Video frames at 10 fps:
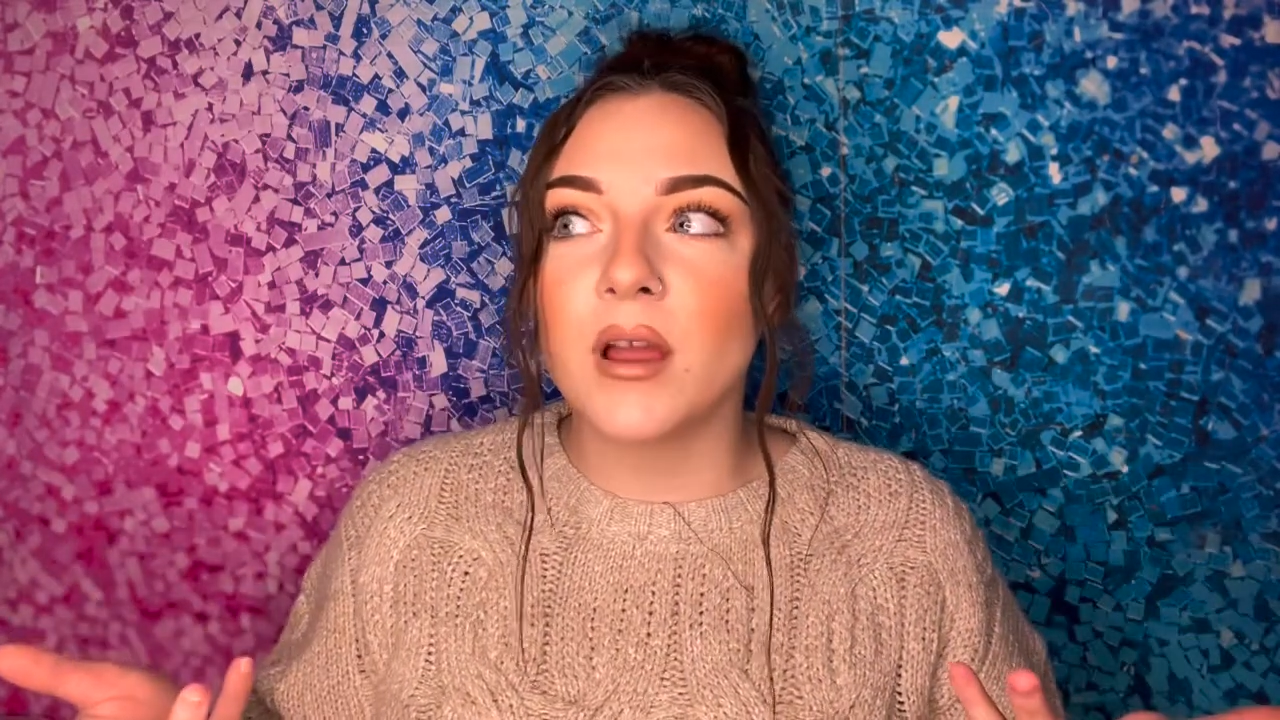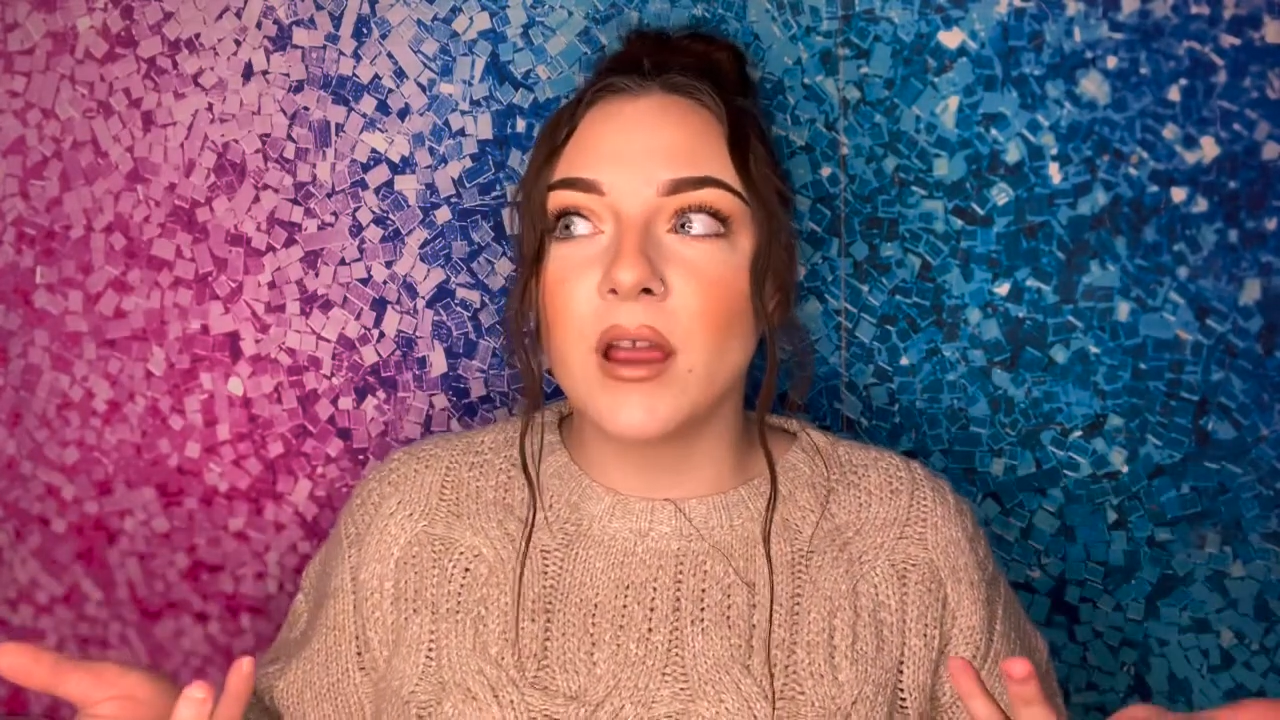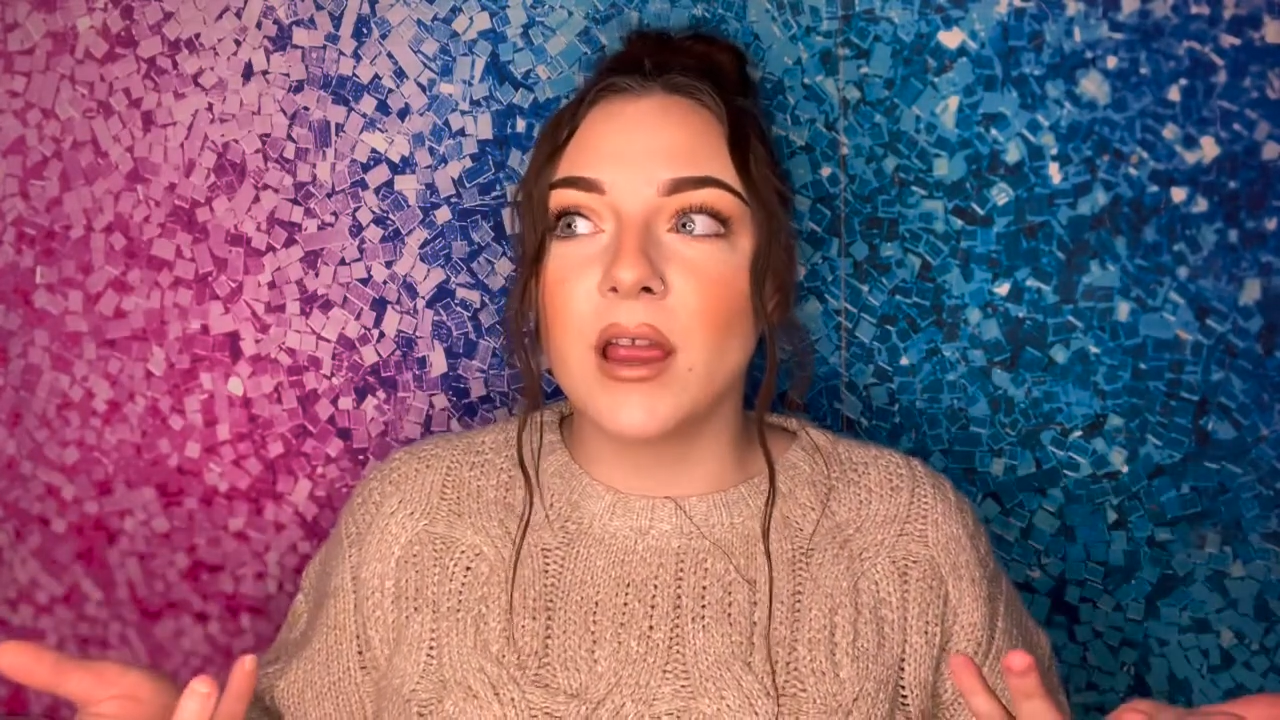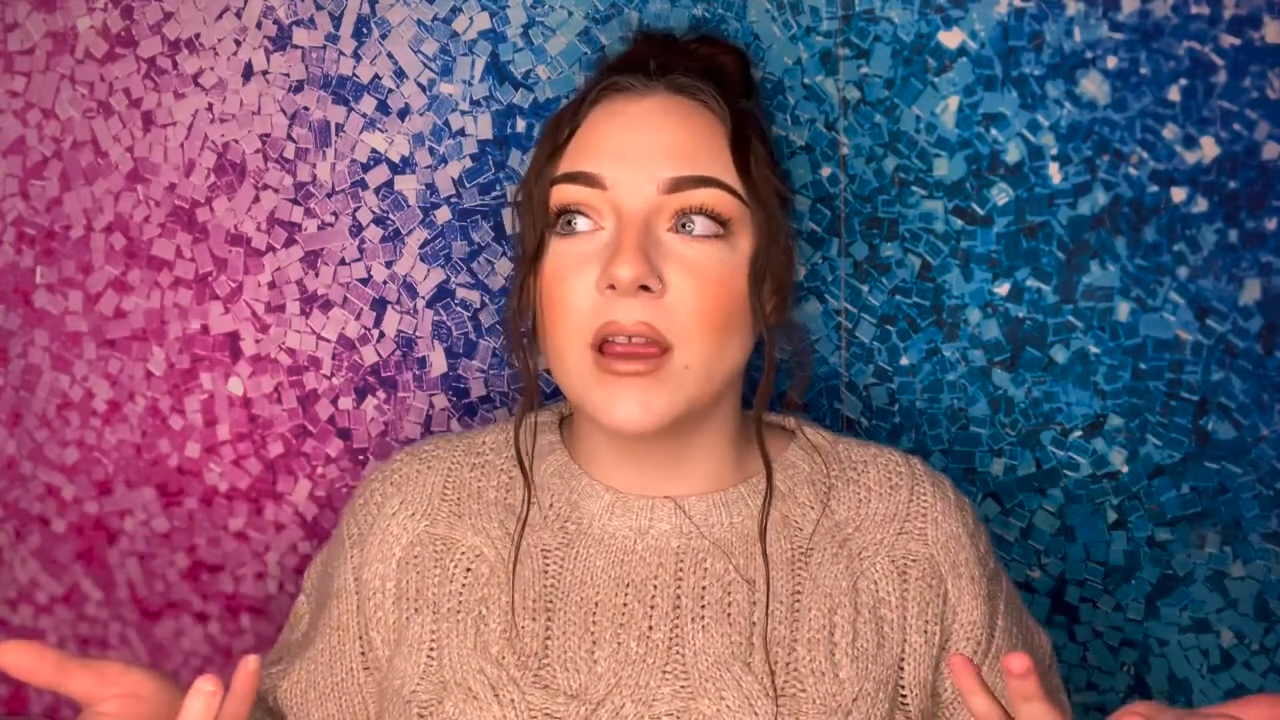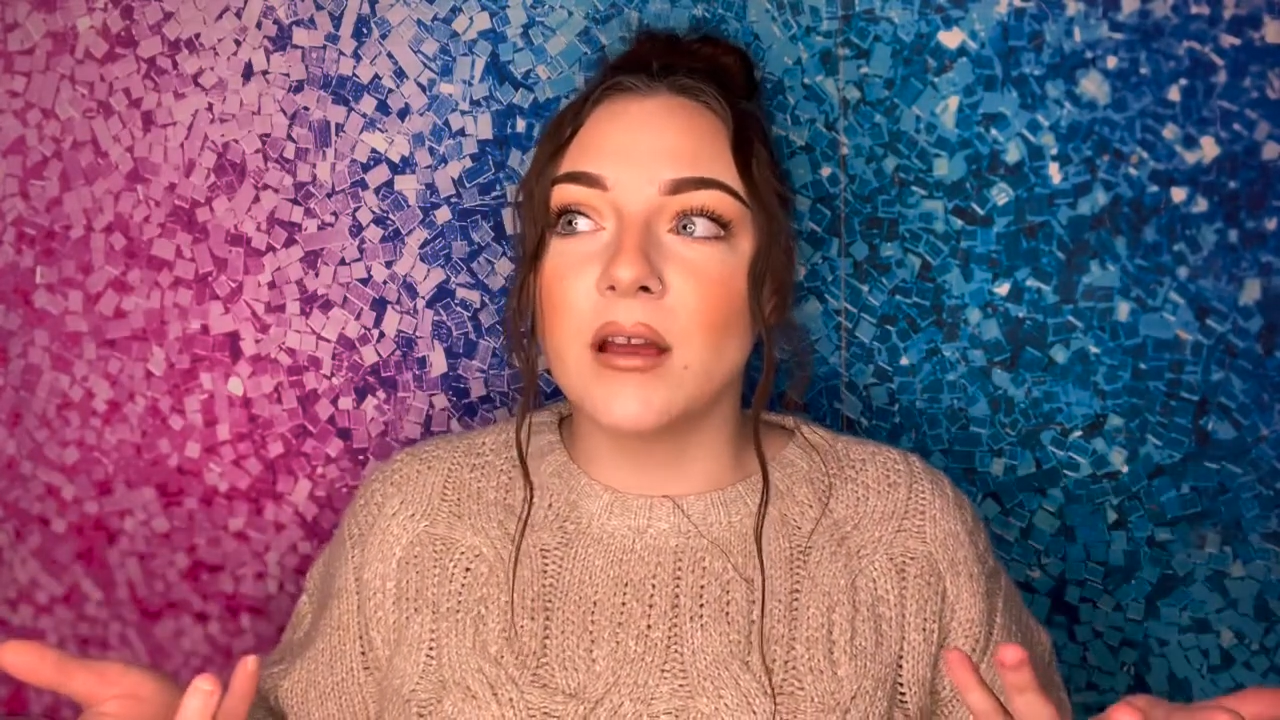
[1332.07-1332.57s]

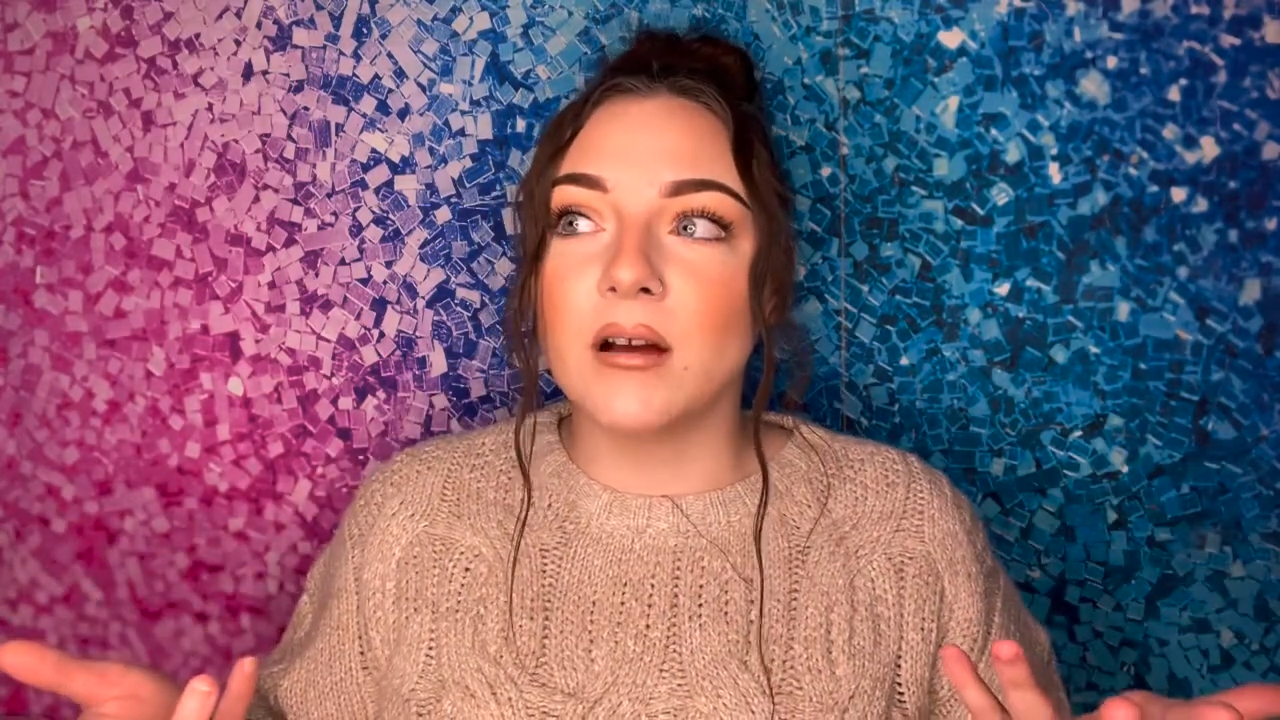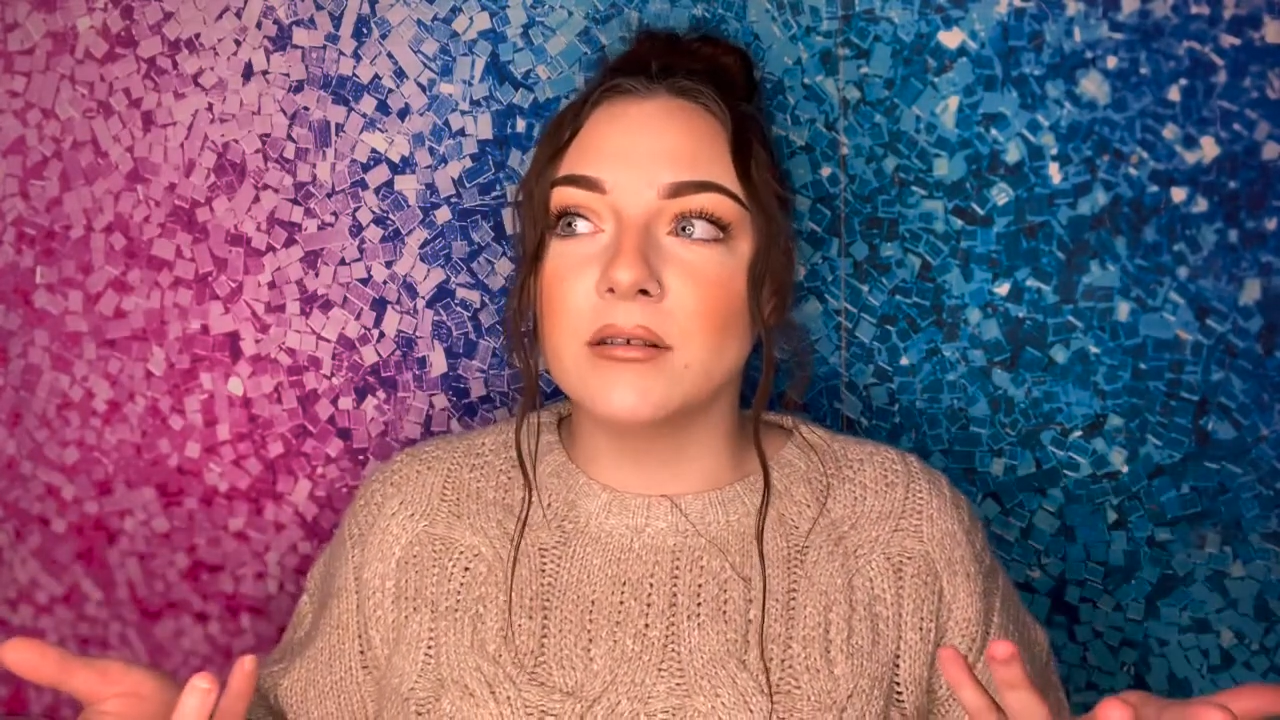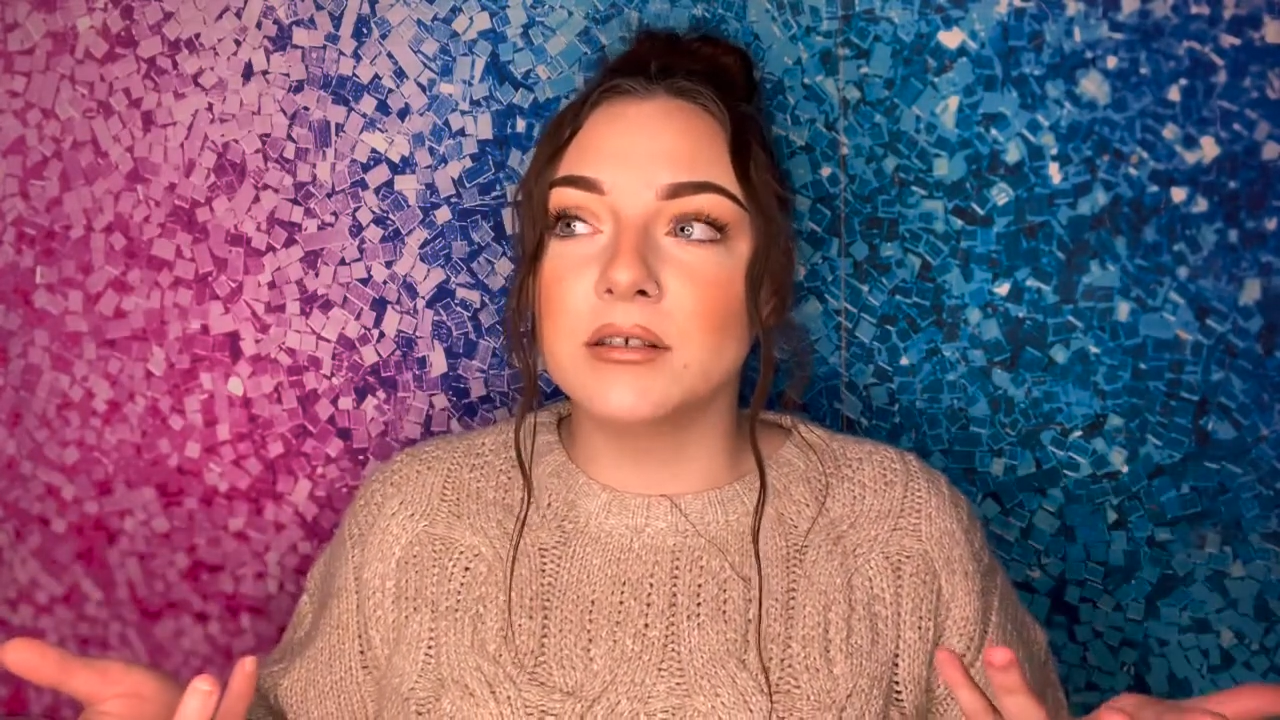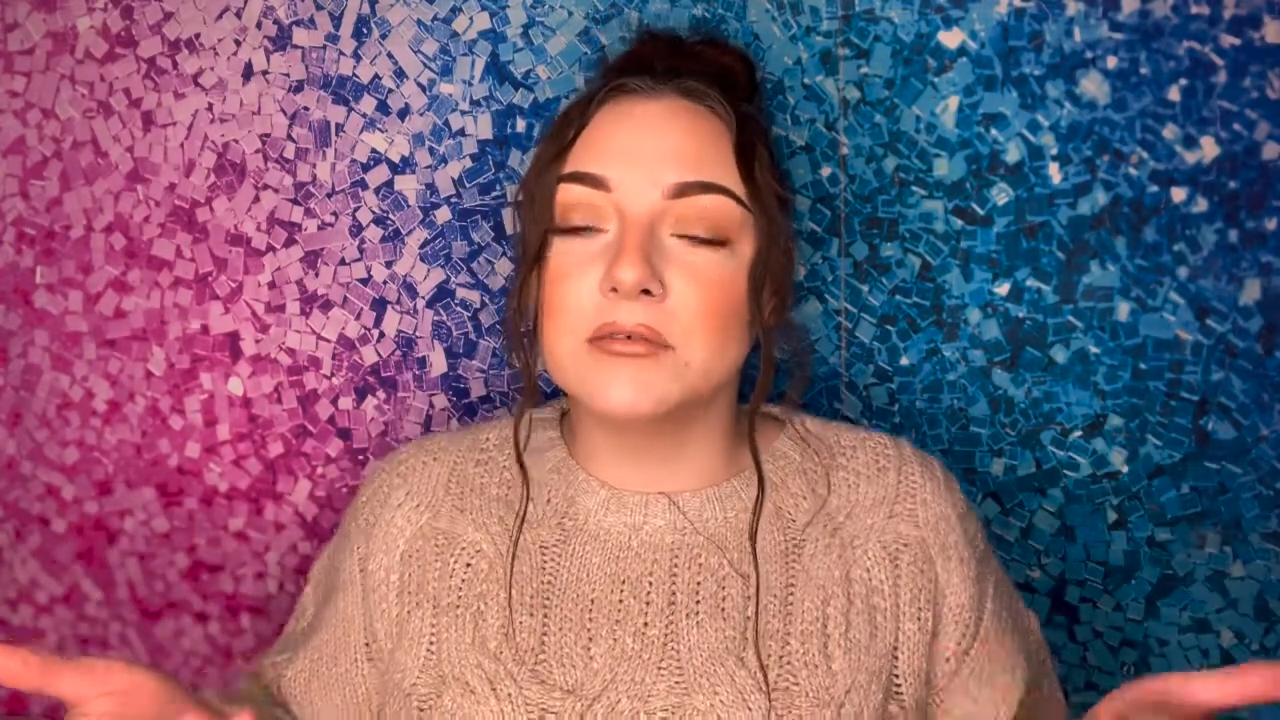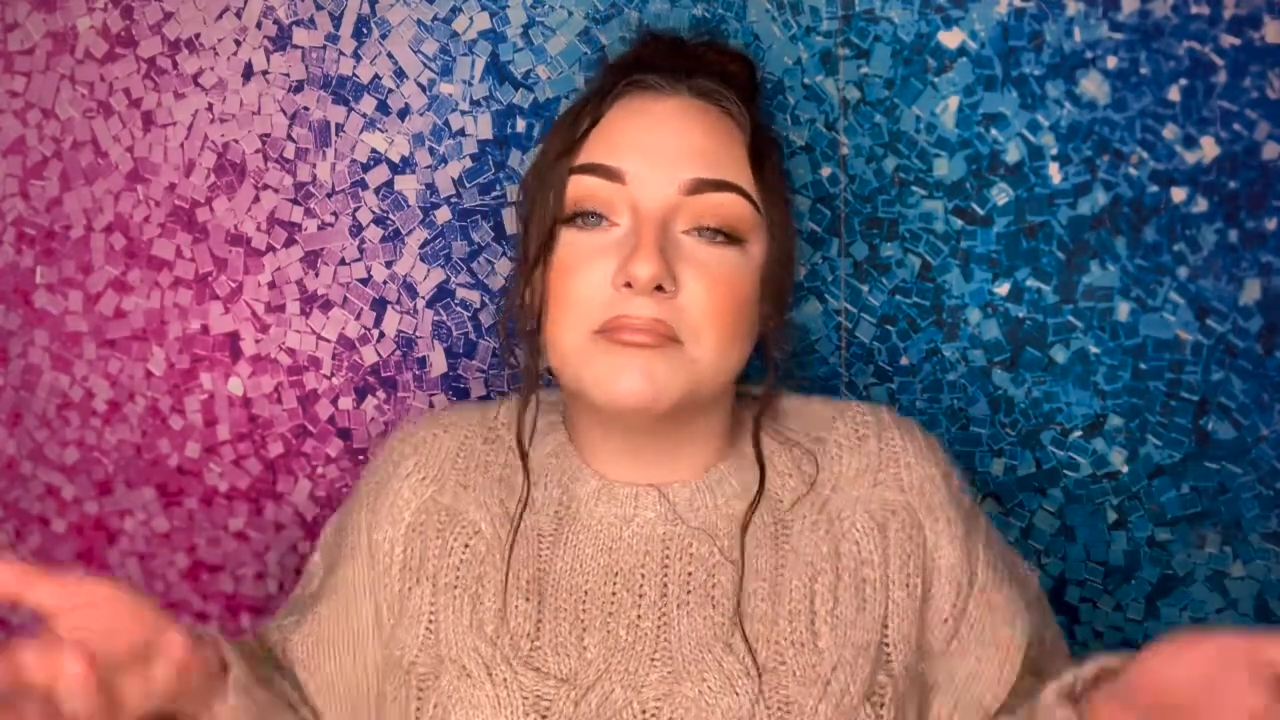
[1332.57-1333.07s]
and